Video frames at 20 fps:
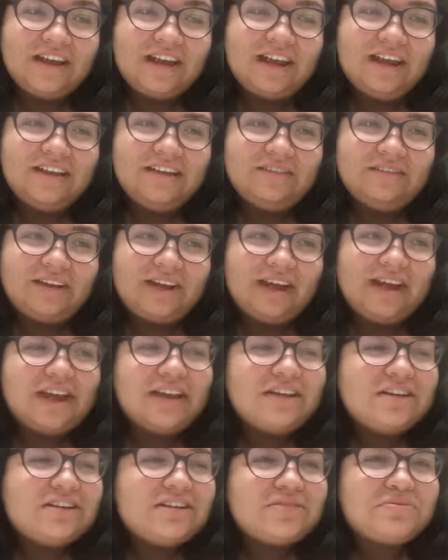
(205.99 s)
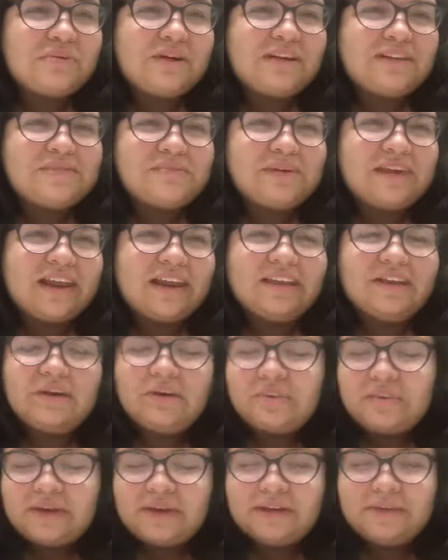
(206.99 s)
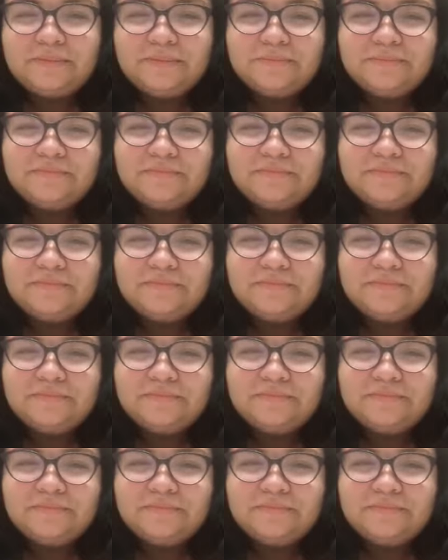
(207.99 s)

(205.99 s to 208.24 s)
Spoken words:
And I kind of just wanted to be like, you know what,